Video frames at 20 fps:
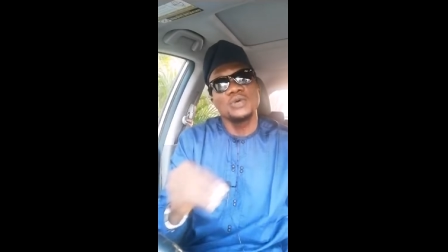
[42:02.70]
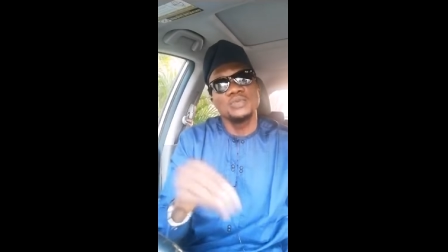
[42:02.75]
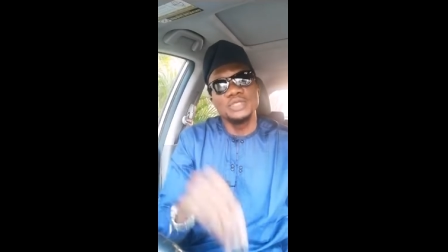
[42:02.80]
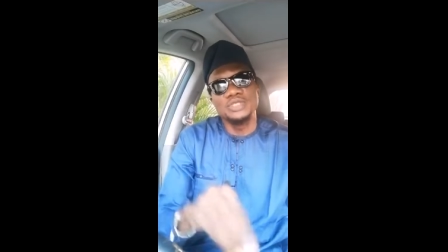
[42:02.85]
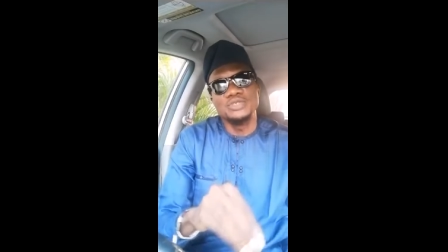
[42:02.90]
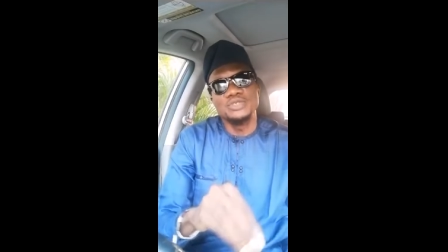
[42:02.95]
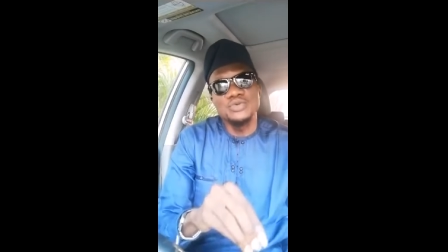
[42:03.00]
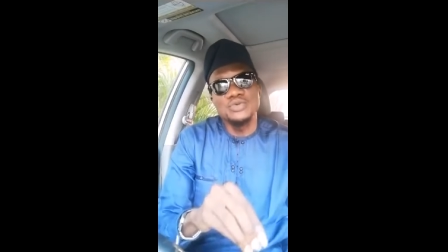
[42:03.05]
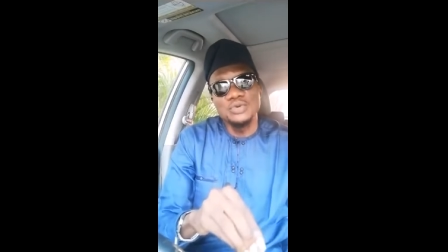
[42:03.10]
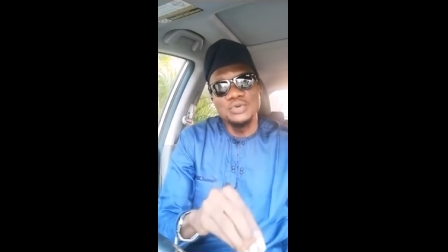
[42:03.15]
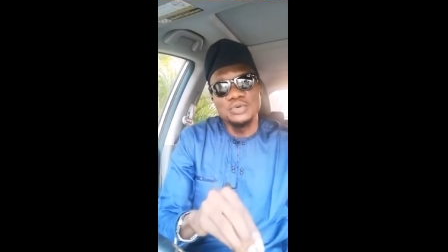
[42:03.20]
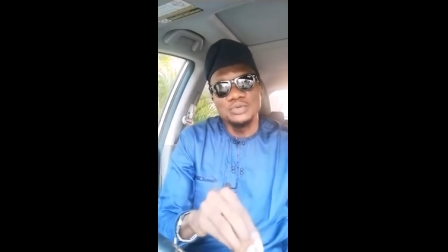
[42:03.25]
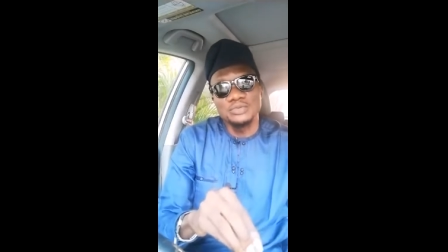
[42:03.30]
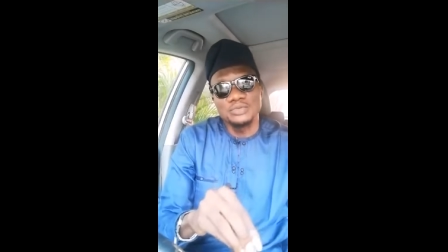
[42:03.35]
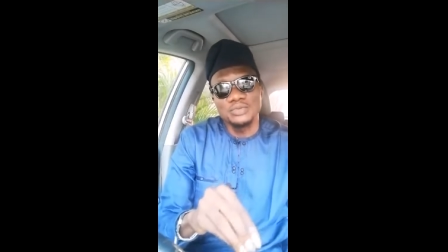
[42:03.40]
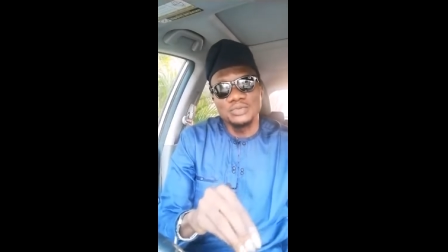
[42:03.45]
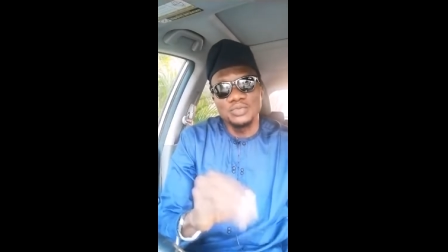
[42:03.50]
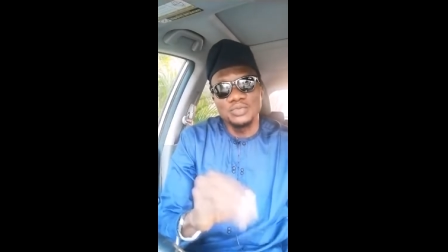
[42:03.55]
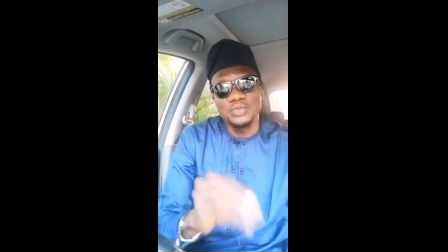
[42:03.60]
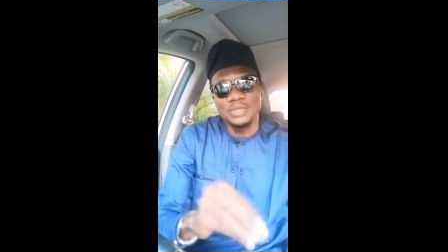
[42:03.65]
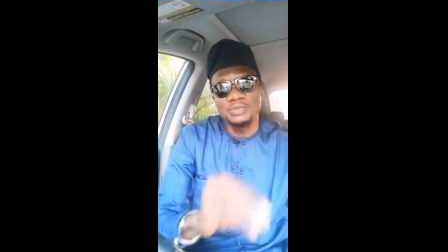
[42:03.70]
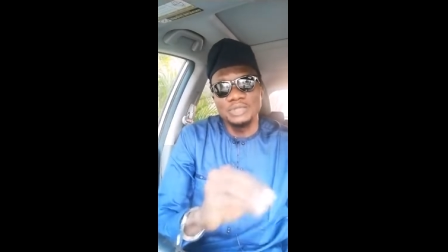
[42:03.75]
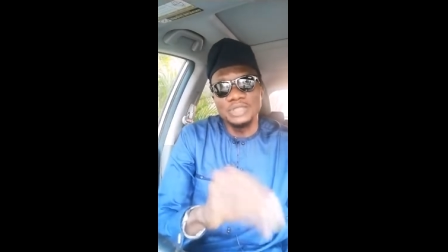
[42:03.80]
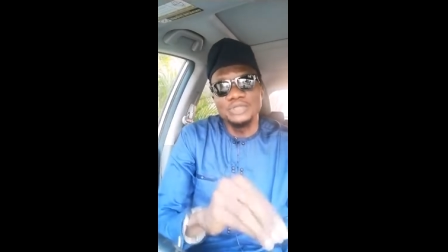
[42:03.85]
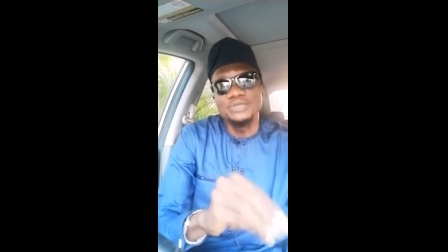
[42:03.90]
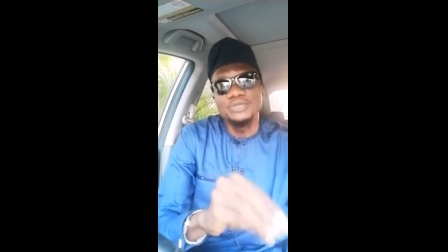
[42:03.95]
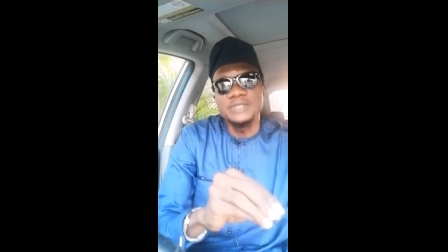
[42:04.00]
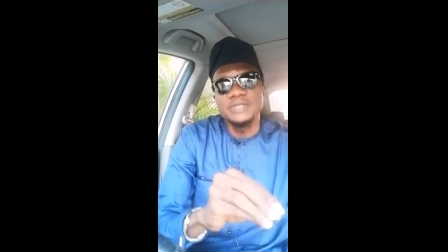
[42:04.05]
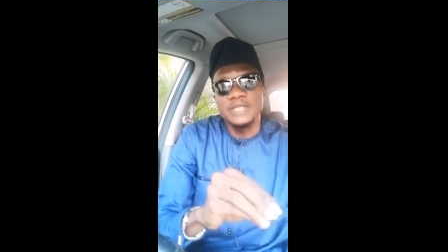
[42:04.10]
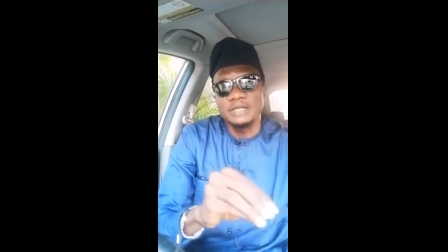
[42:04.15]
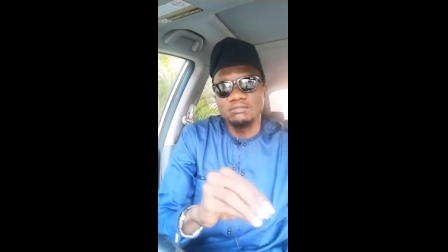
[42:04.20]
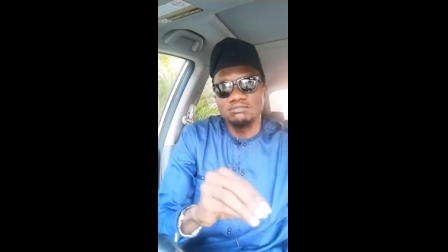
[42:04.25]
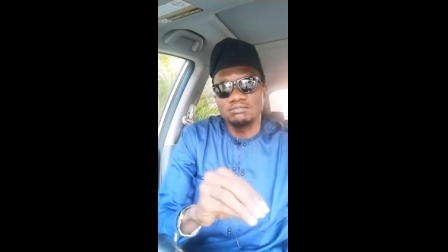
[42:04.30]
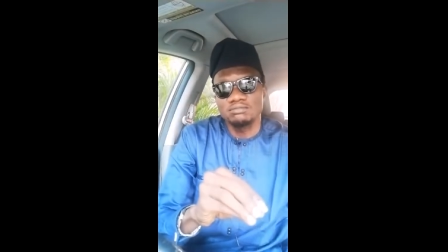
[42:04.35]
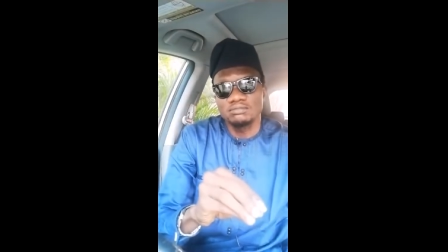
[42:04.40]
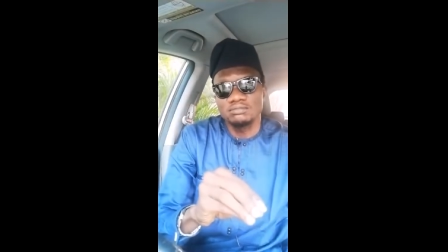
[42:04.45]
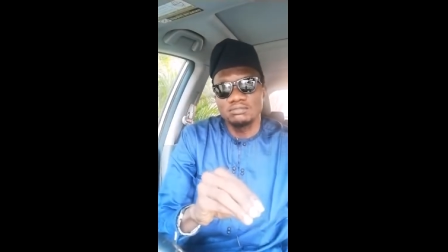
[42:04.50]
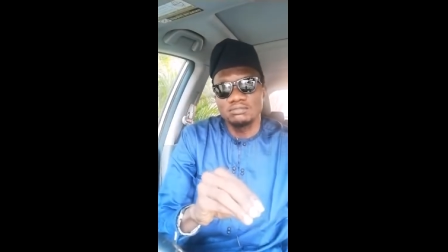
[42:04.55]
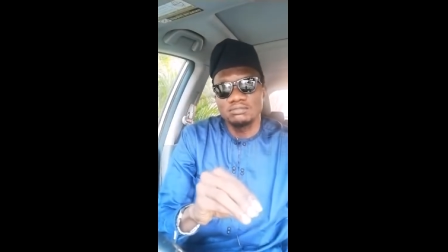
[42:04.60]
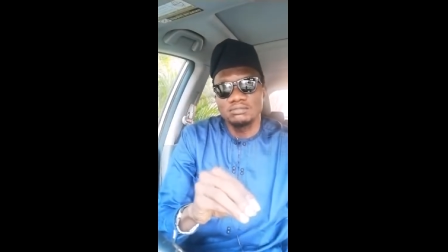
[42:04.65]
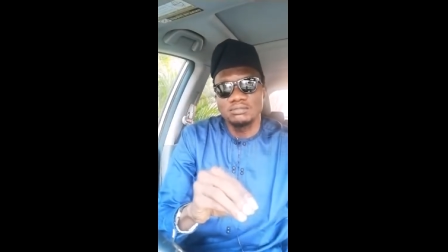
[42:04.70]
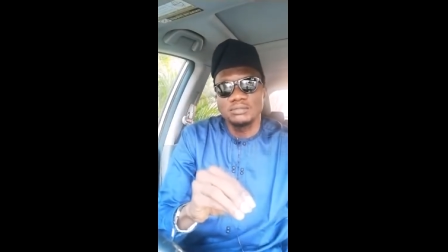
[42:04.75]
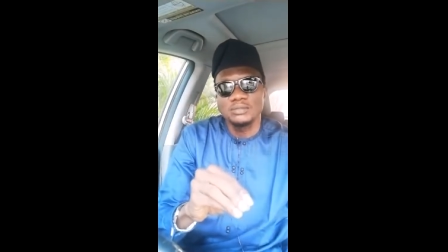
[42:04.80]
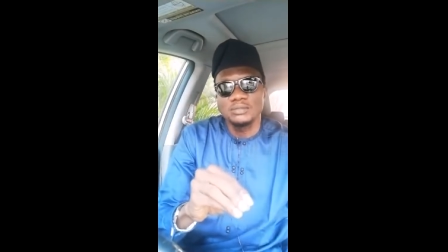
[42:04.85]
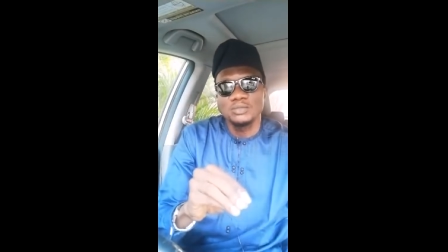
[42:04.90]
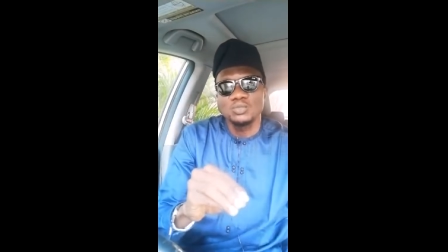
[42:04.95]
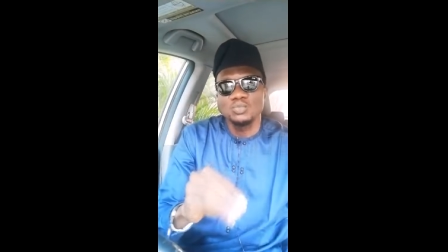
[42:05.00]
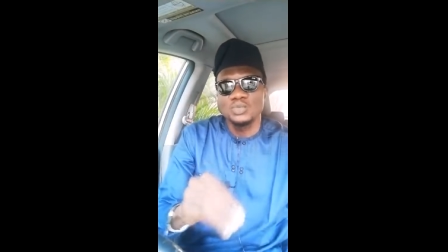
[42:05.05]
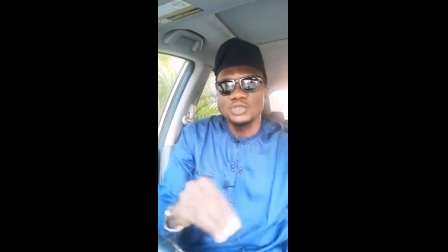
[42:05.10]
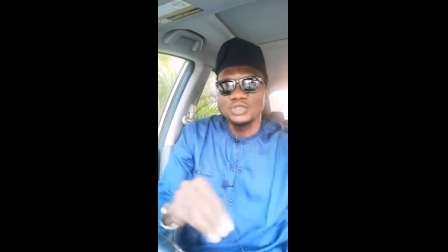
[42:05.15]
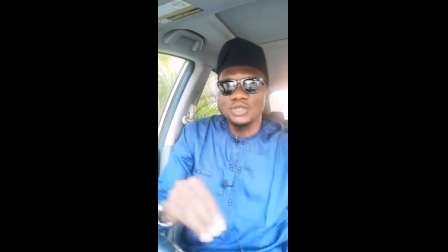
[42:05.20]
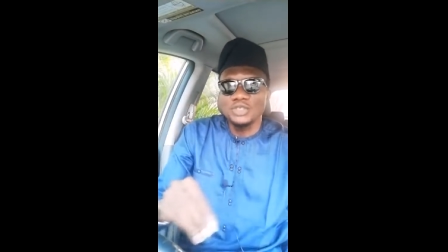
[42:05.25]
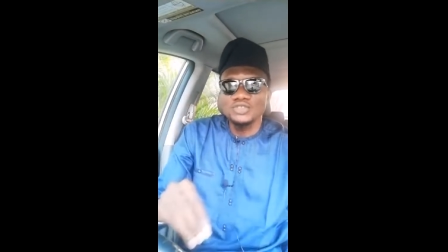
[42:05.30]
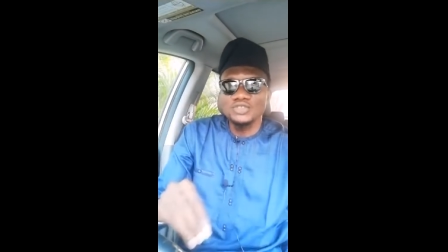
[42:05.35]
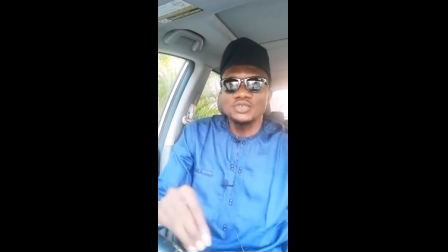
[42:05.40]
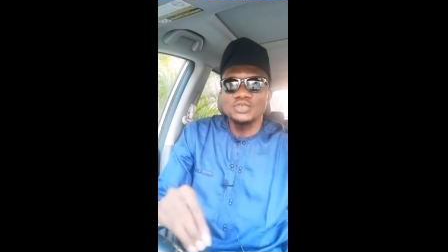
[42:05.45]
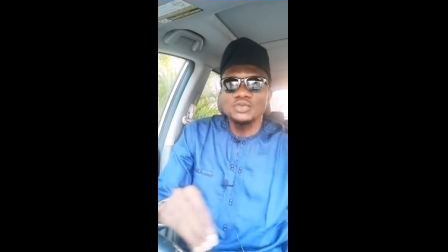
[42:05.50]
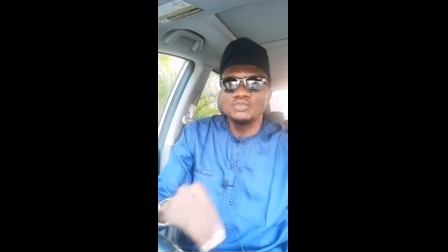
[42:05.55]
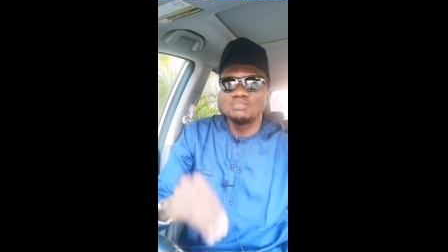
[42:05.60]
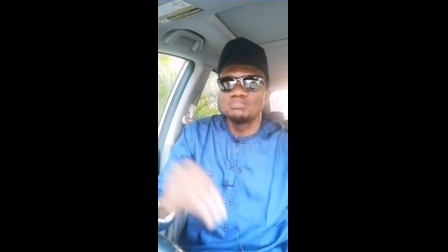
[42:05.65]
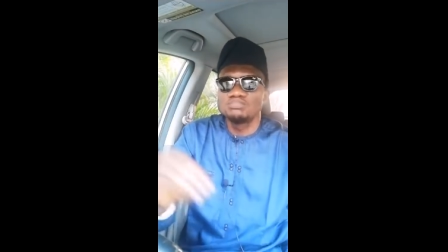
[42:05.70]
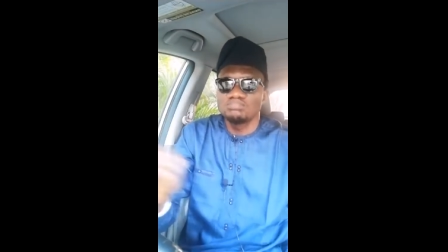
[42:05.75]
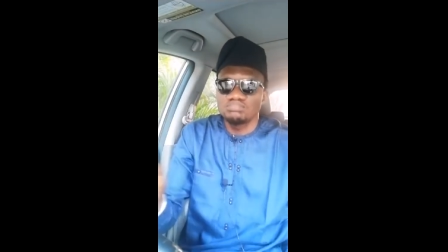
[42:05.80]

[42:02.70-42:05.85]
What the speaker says: do when we do them. We just don't